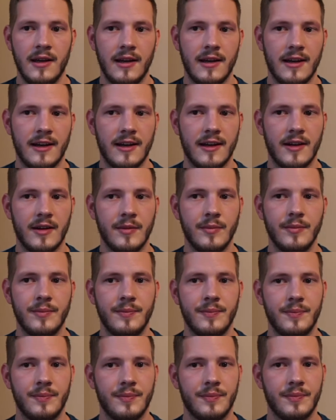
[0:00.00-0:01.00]

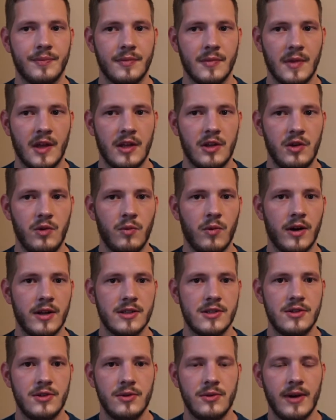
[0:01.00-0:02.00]
And you
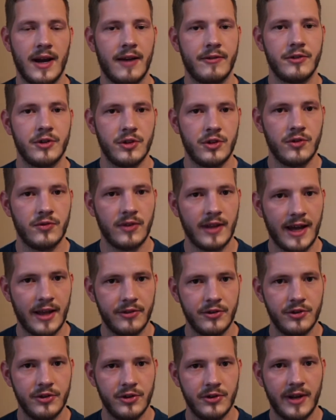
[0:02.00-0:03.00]
want to, after you've
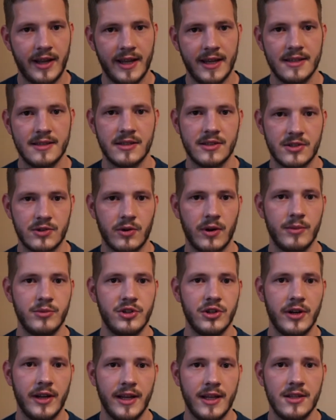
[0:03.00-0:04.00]
lathered your hands and
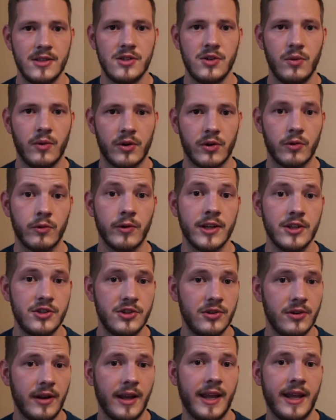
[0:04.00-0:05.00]
scrubbed your hands, you want to
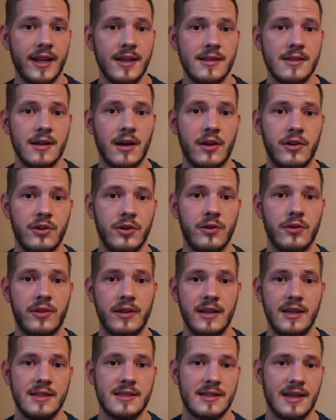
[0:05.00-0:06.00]
rinse your hands under
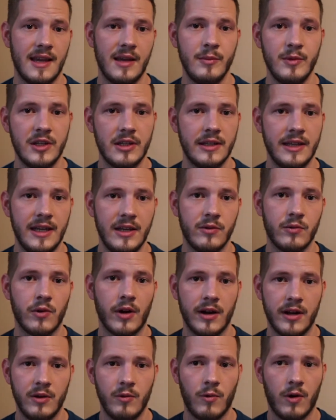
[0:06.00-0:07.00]
the same clean
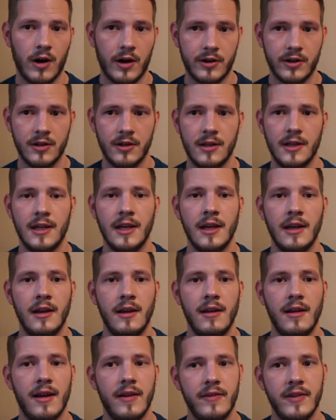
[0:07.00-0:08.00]
running water,
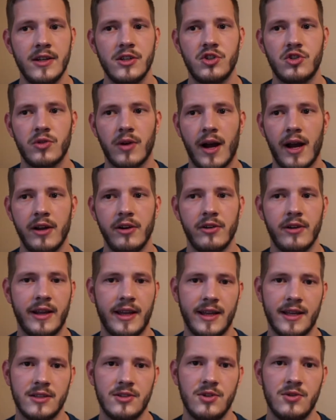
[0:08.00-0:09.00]
and then dry your
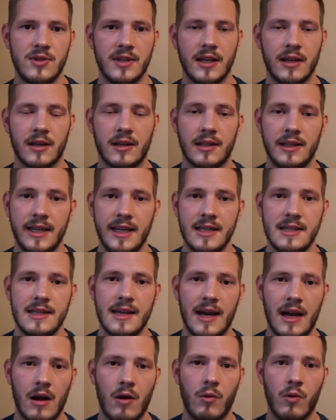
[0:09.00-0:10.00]
hands using a clean
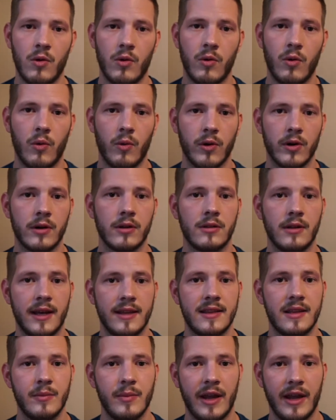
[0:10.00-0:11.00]
towel or
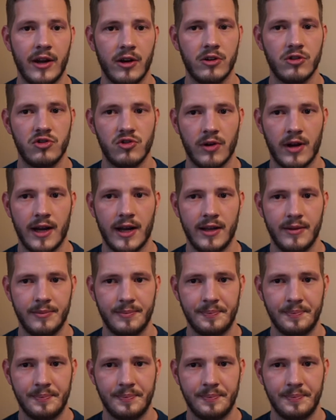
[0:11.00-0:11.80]
let them air dry.